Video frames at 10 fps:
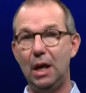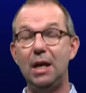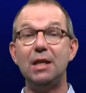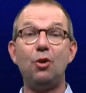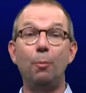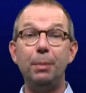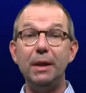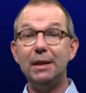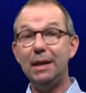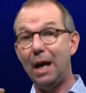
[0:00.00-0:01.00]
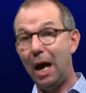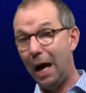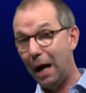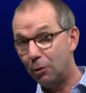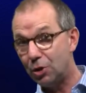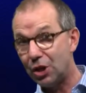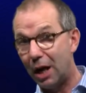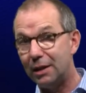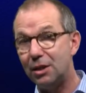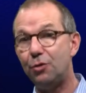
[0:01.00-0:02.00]
is completely
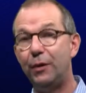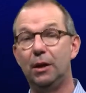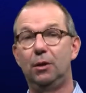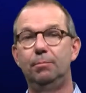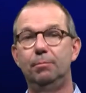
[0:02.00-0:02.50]
outside the sphere.